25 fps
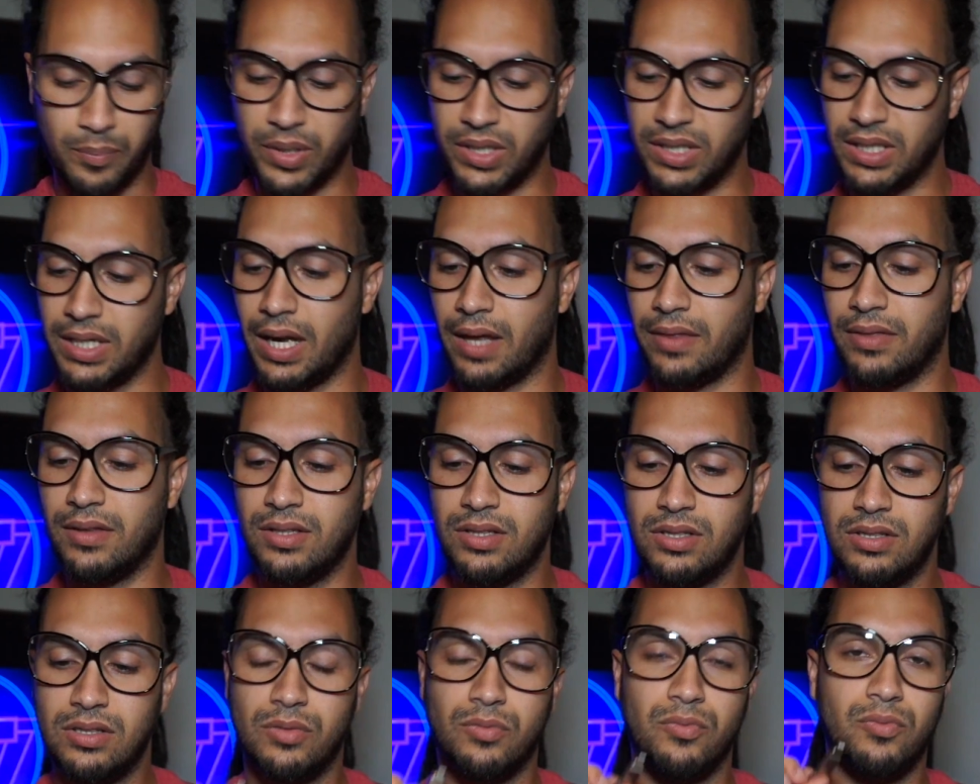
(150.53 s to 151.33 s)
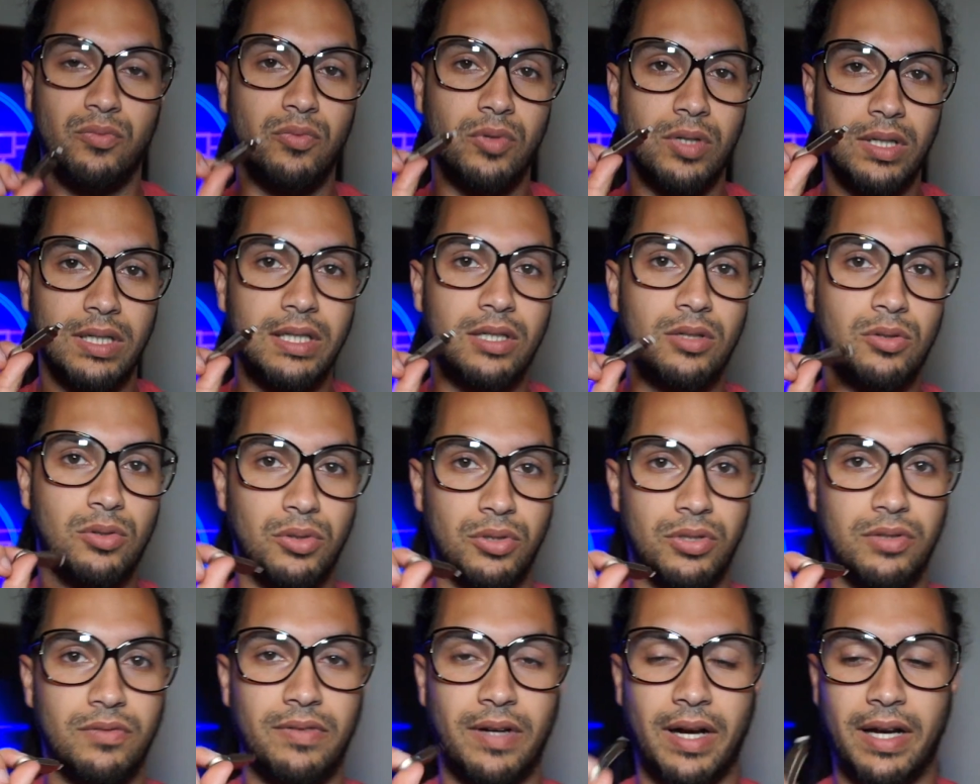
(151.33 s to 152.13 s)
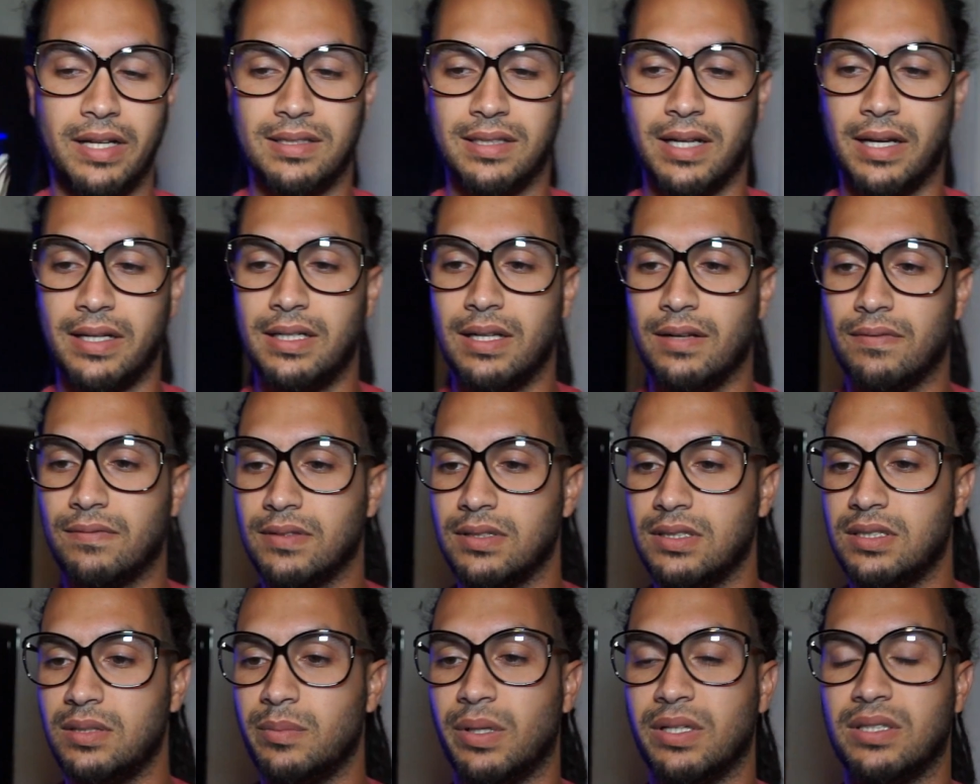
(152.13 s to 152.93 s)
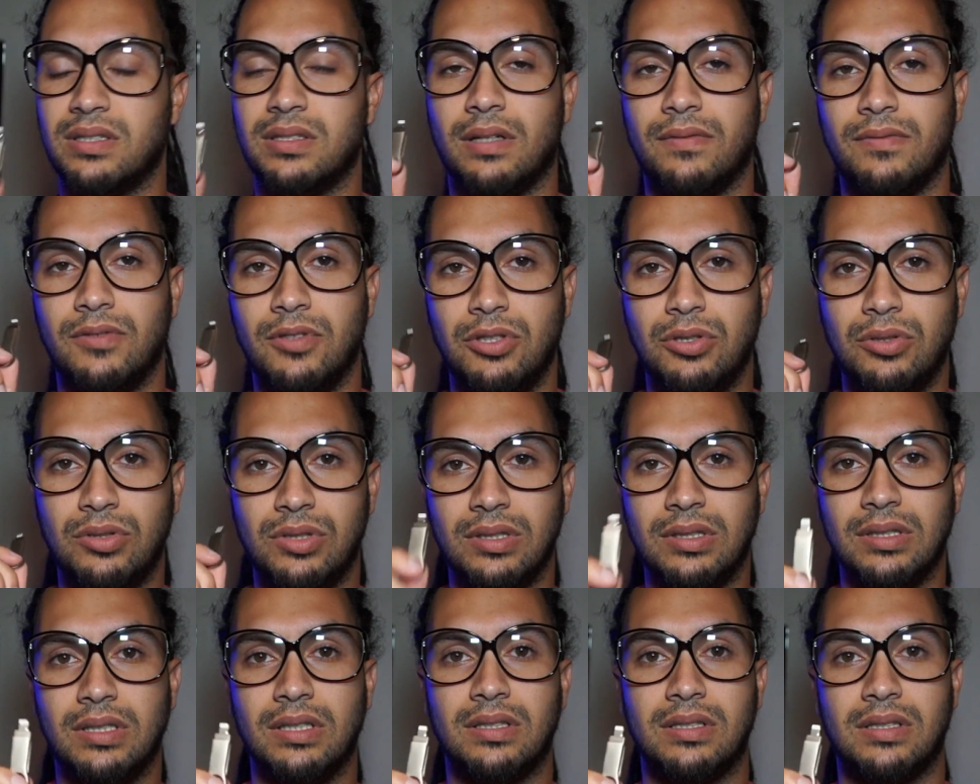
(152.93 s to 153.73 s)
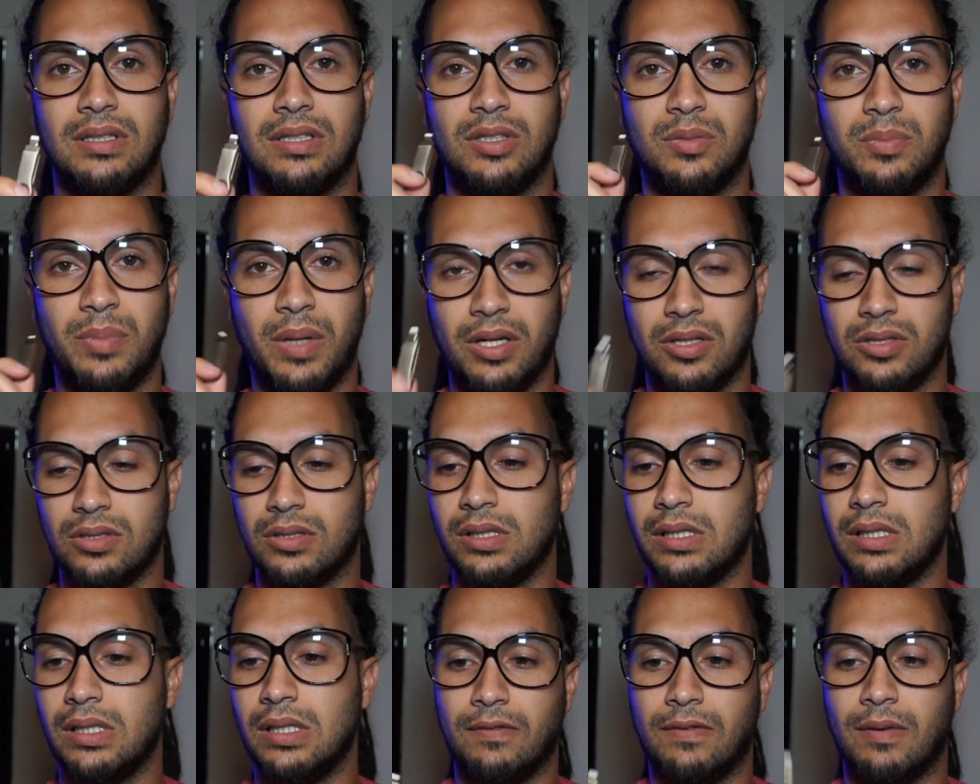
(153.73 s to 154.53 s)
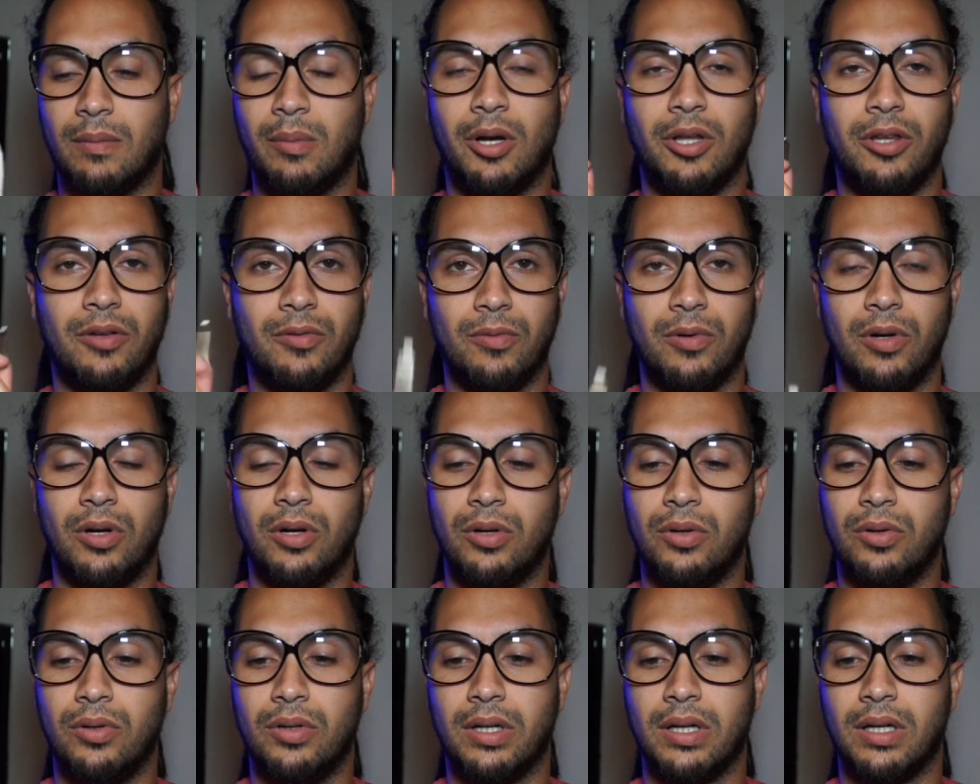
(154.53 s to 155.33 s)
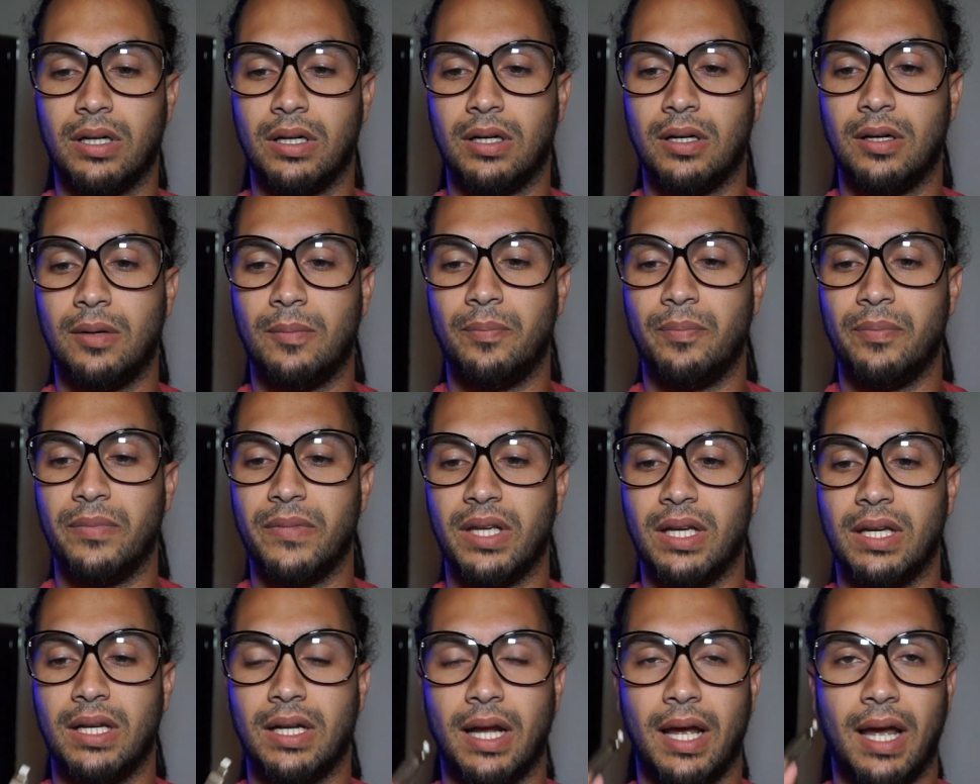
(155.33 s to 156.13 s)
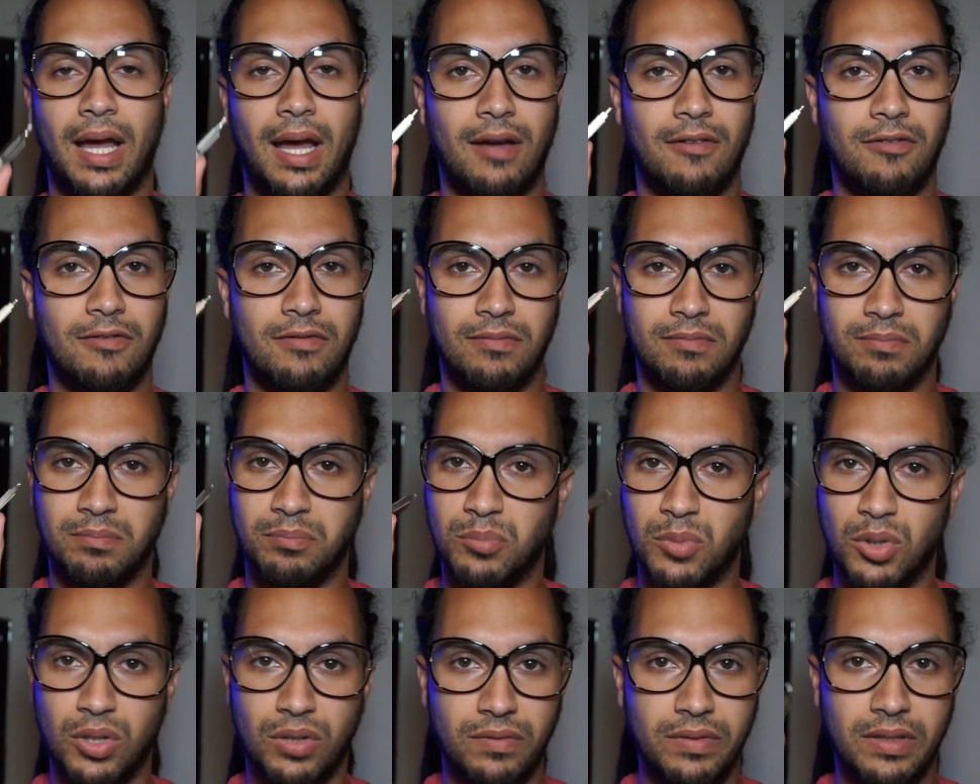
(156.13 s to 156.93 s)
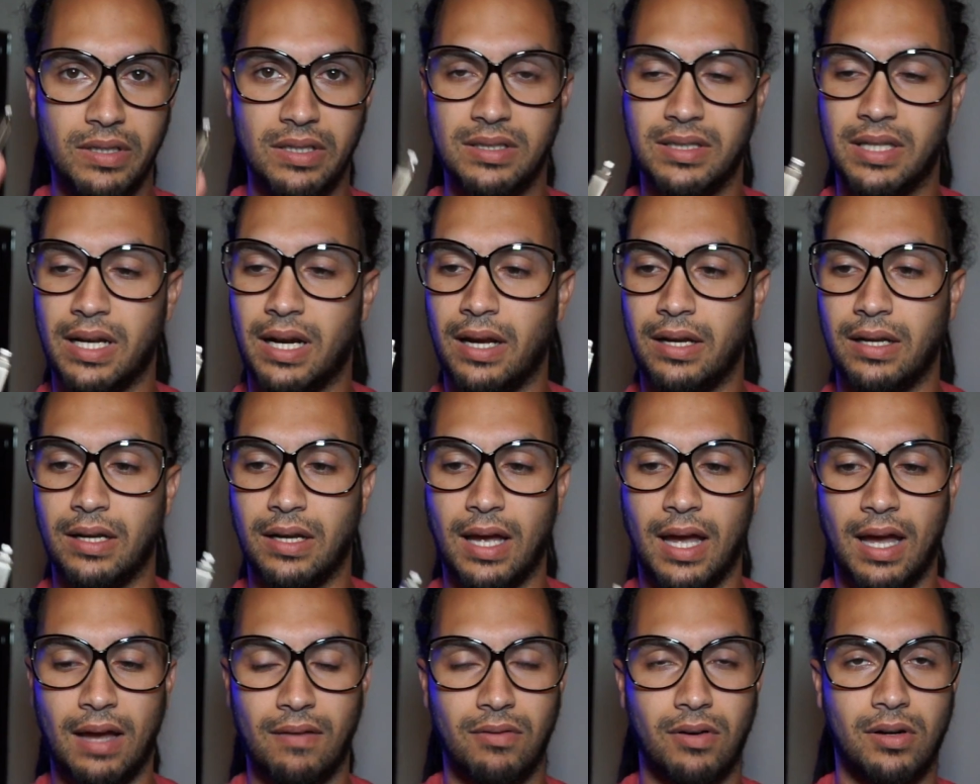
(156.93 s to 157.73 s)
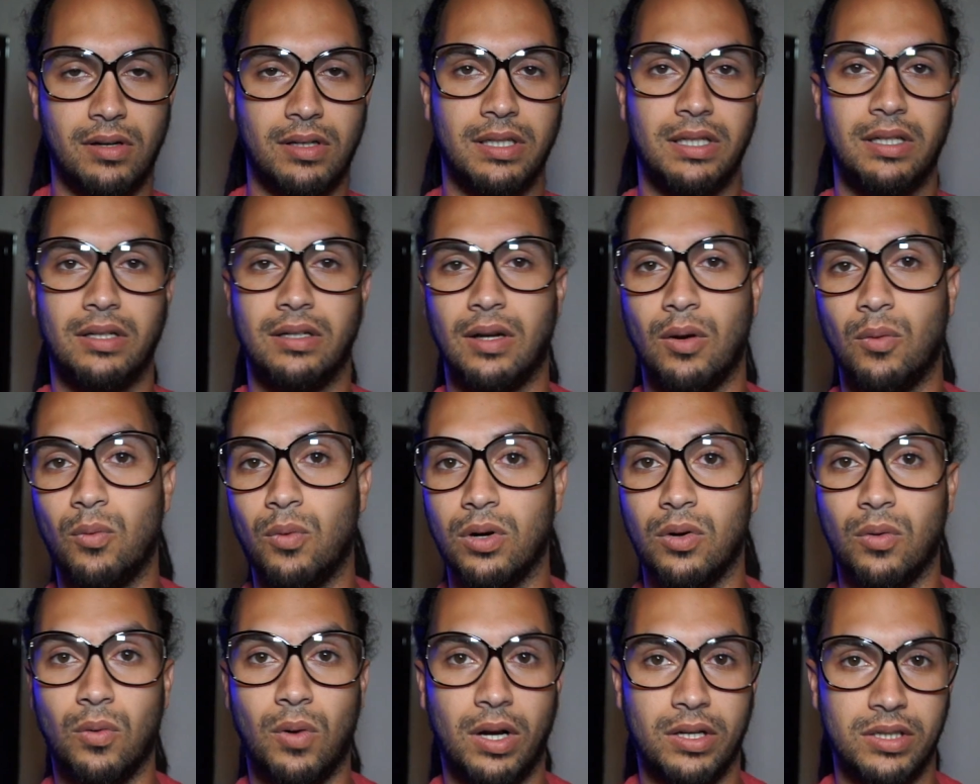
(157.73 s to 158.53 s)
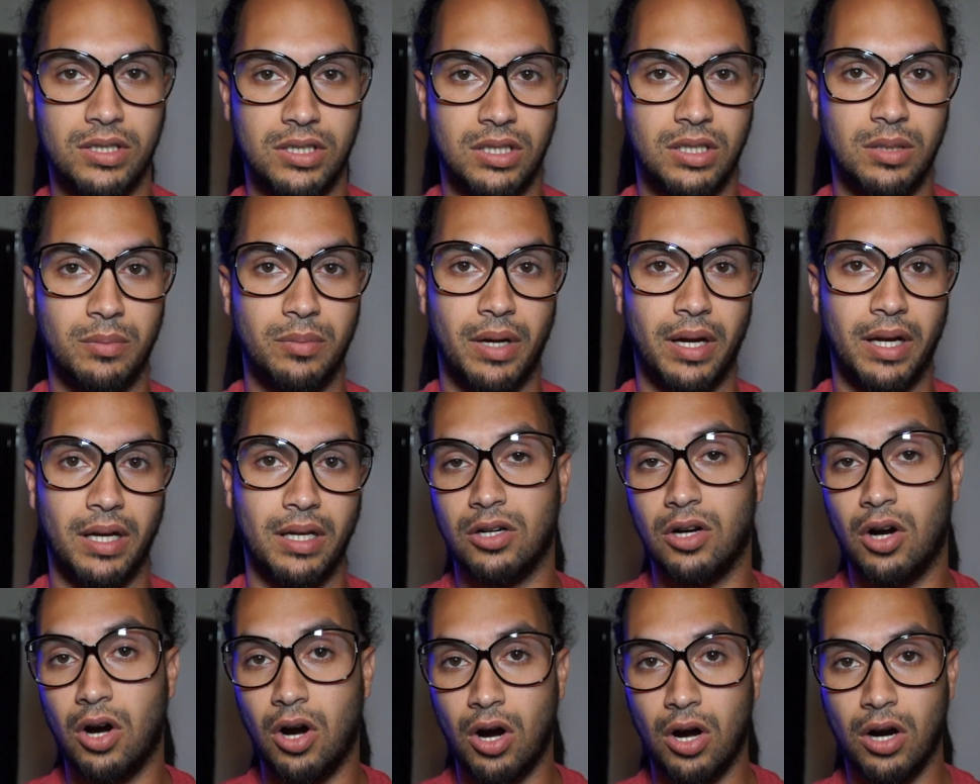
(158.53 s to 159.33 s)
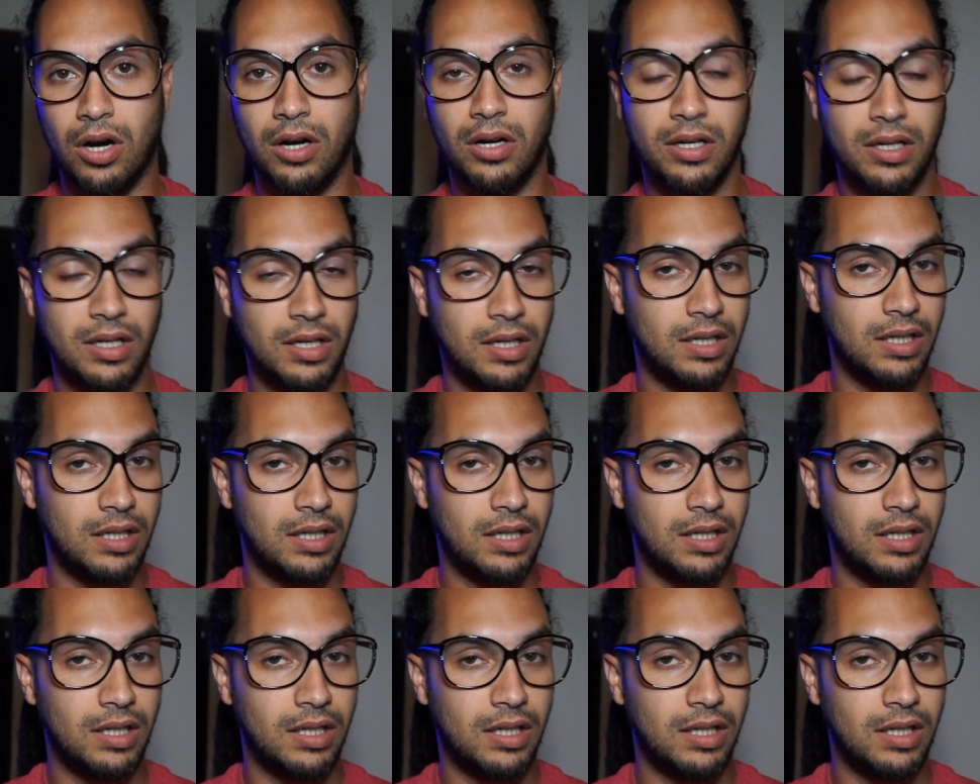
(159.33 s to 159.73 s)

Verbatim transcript: But yeah, this is a really cool device. I definitely see myself using this, especially if I'm on the road um, and I have movies that I have on here and I want to watch it in my car.